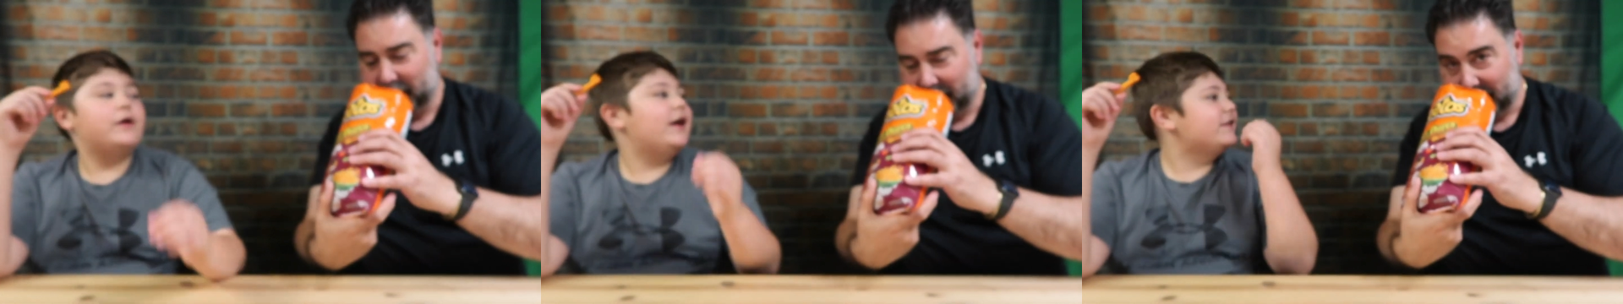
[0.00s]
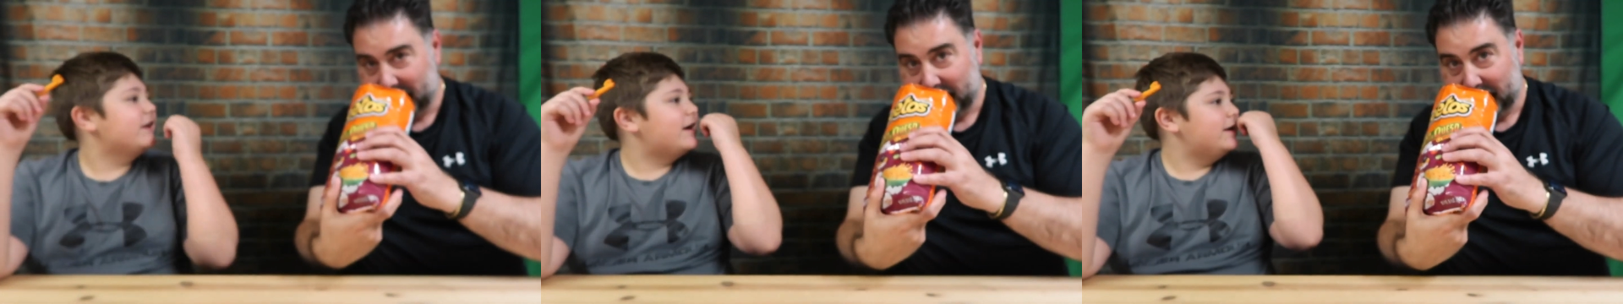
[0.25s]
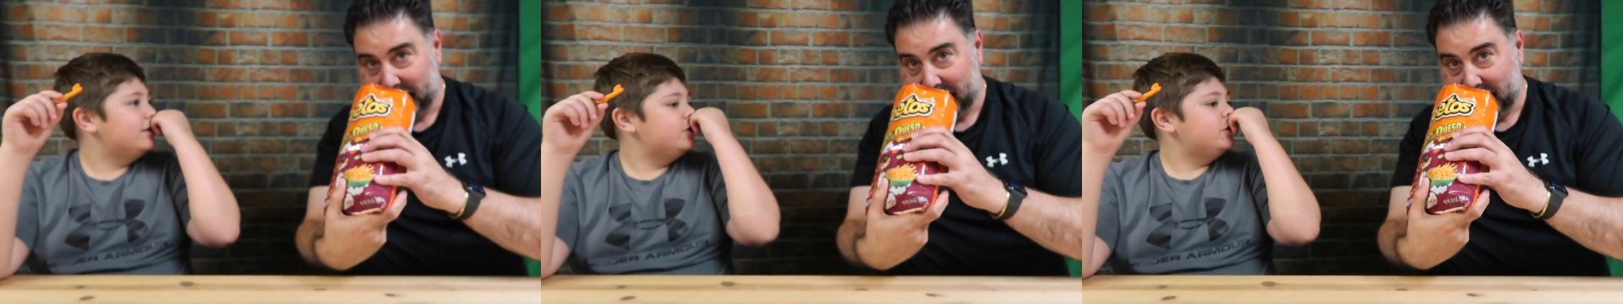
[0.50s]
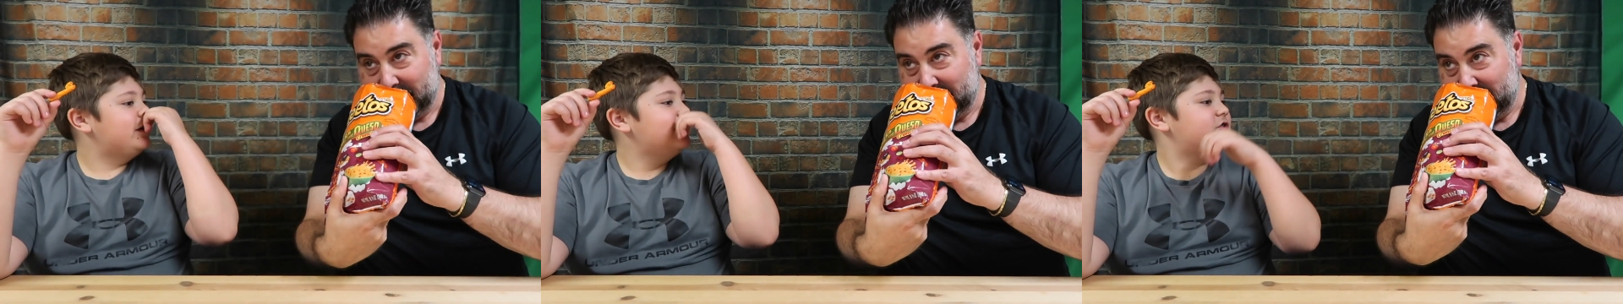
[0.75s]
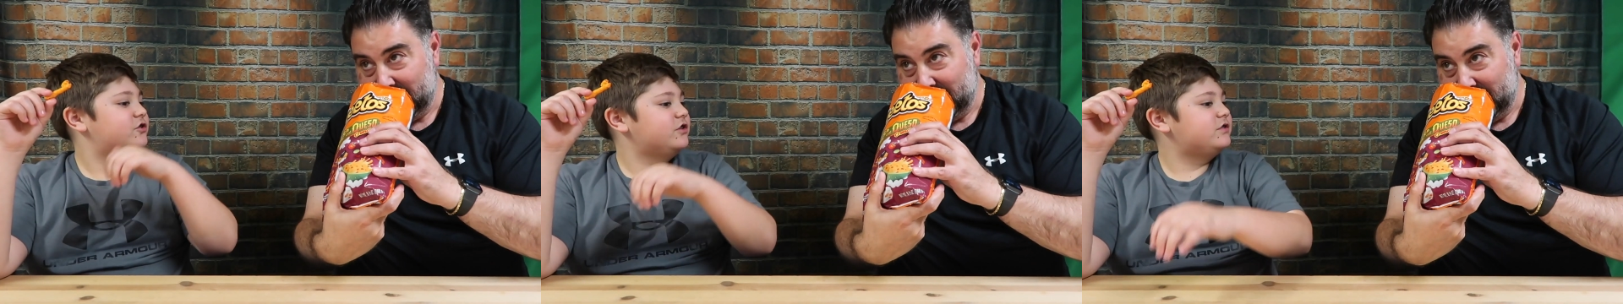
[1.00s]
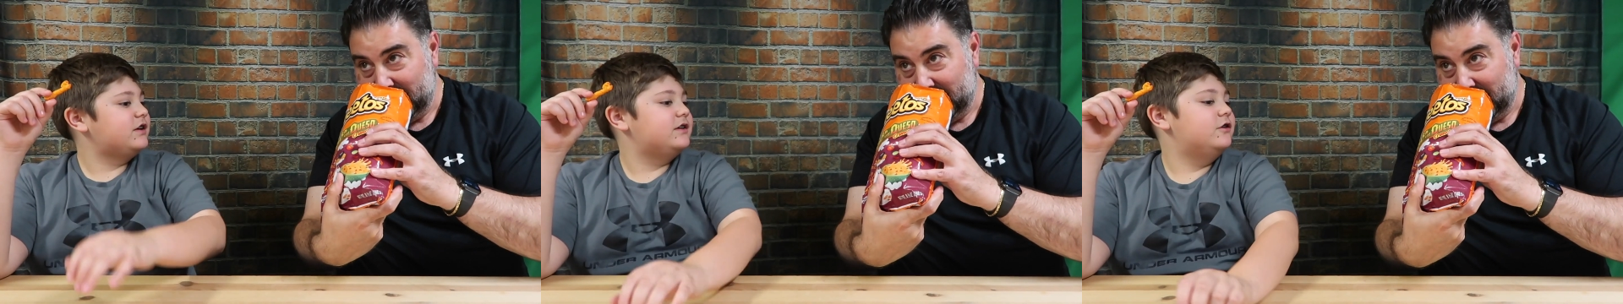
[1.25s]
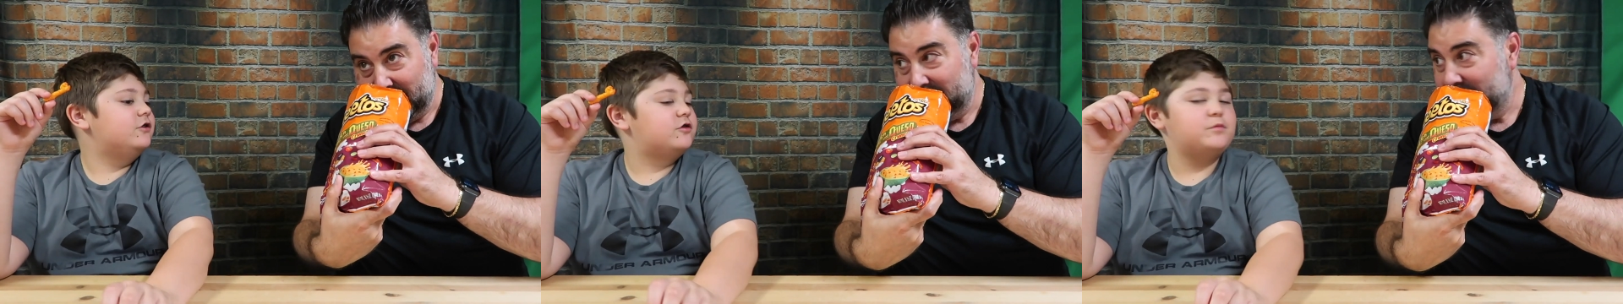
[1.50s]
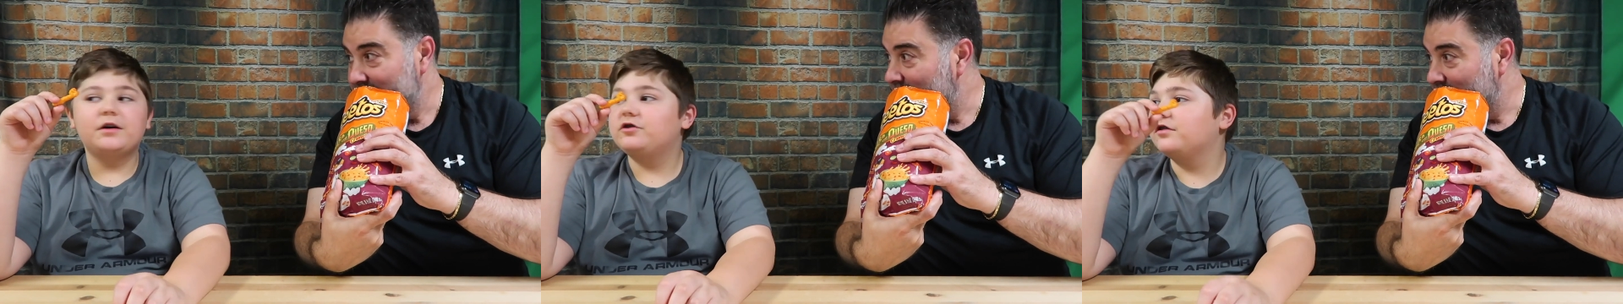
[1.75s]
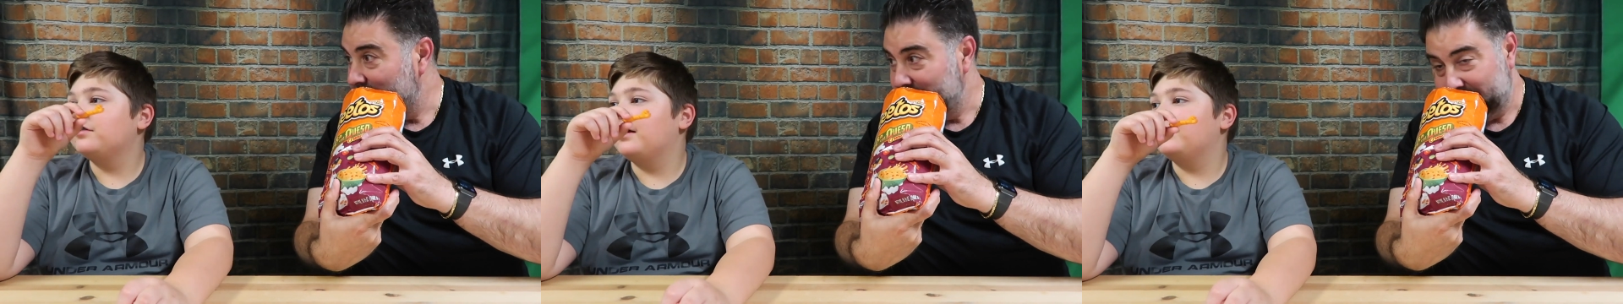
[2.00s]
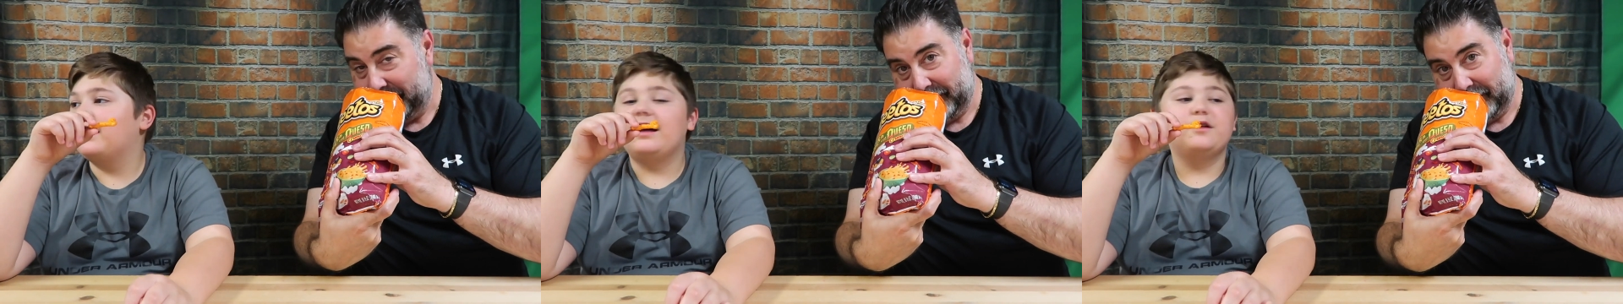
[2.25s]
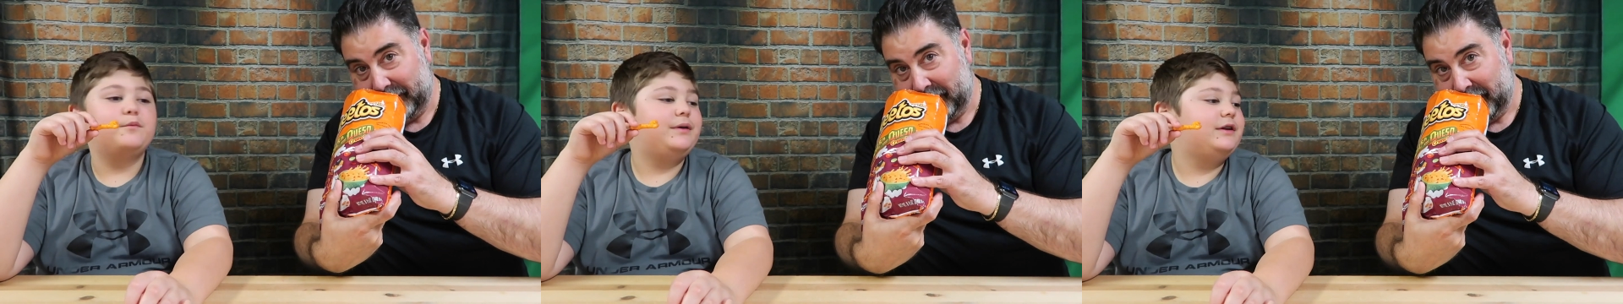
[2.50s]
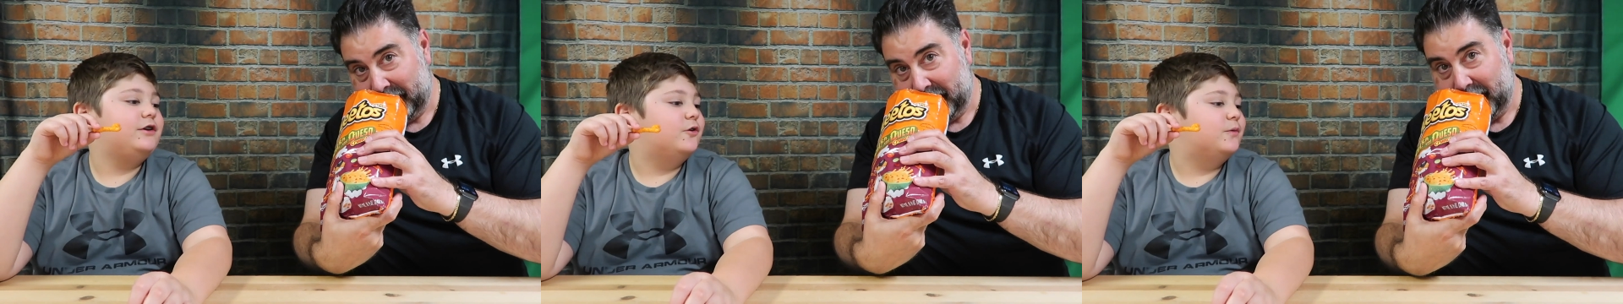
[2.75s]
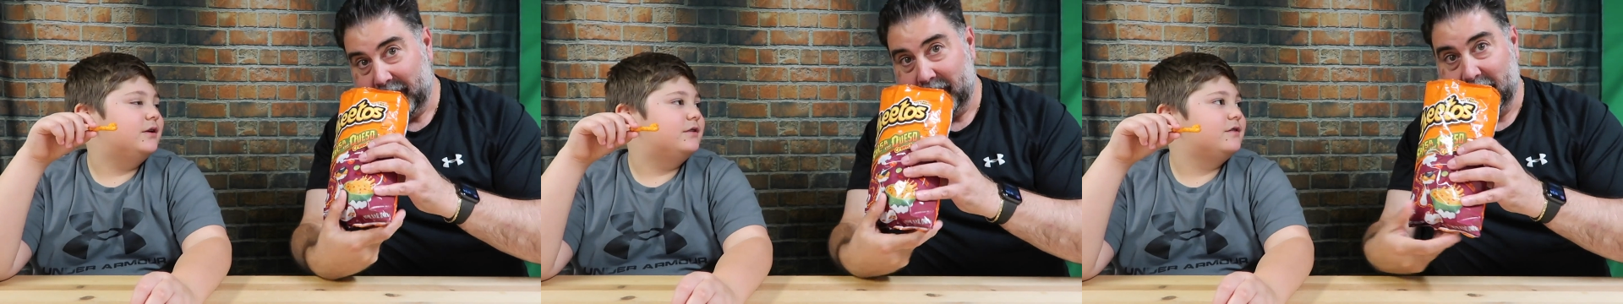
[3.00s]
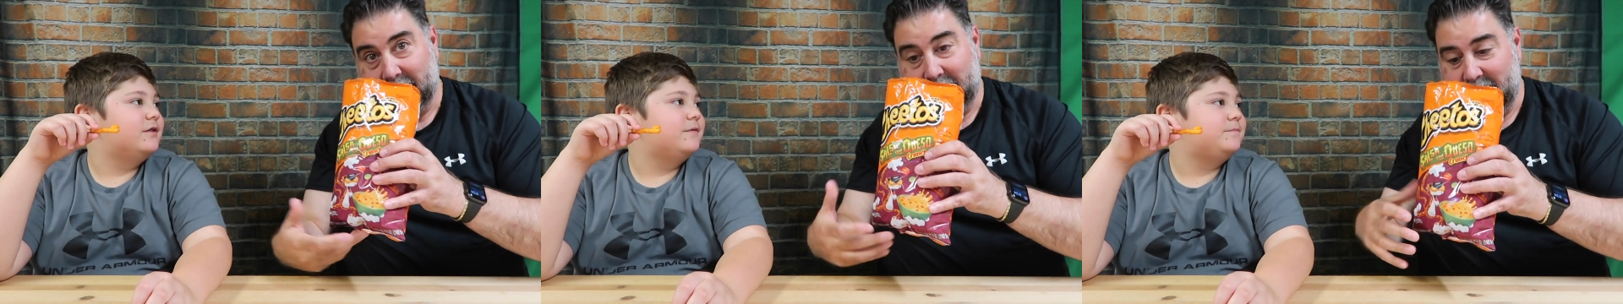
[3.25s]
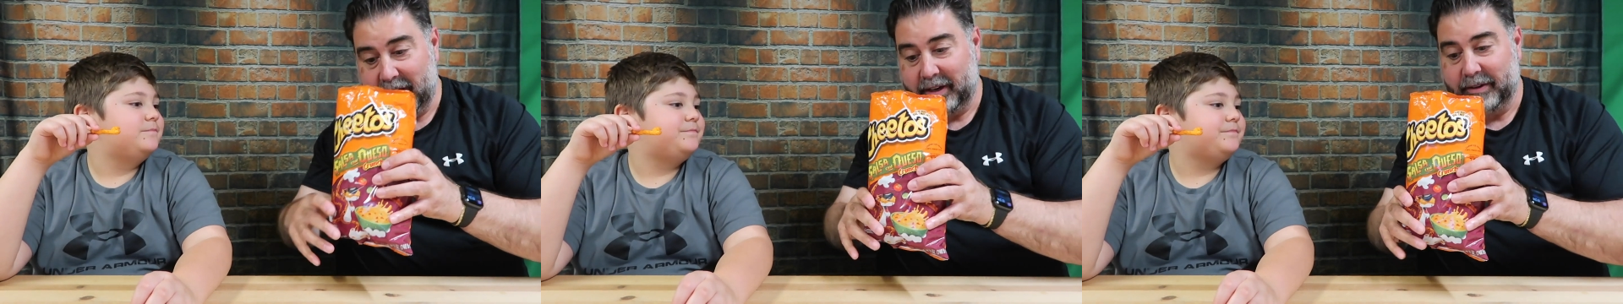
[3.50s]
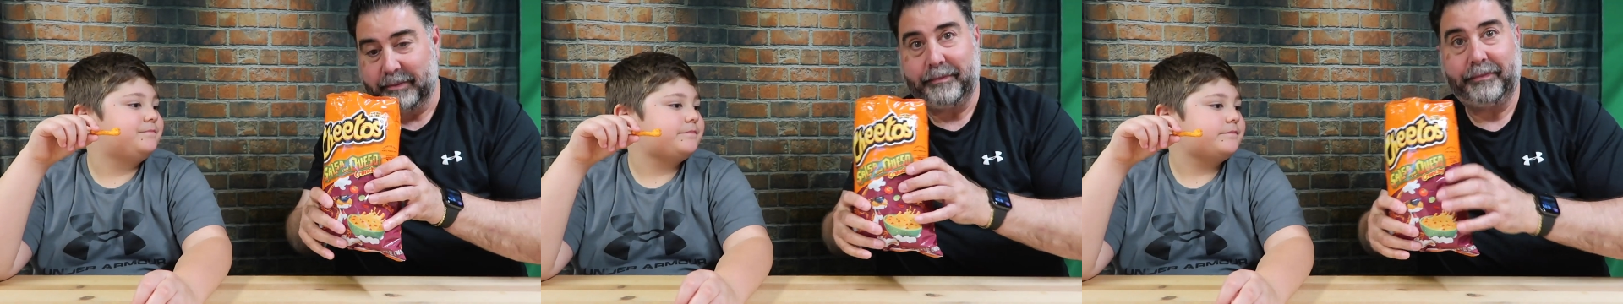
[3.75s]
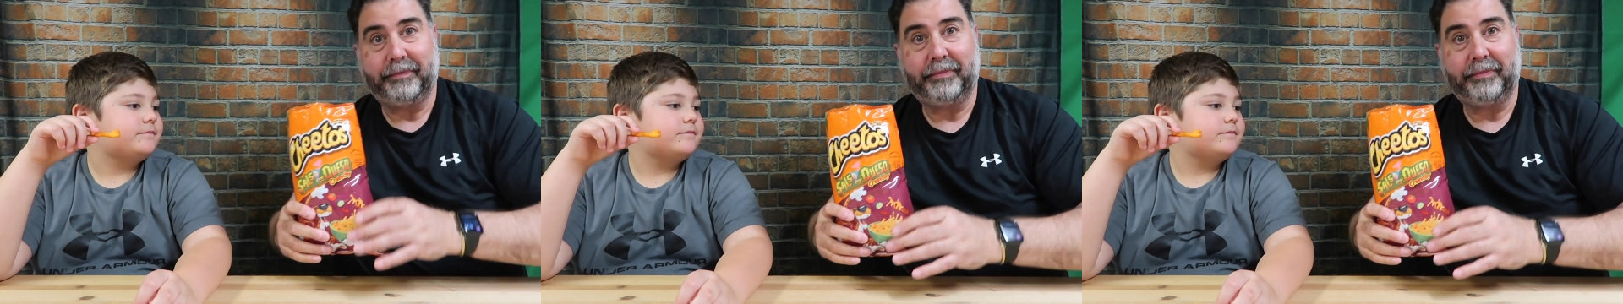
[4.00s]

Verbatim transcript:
Speaker 1: Oh yeah, they kind of do taste just like or smell just like the jalapeno ones. Okay.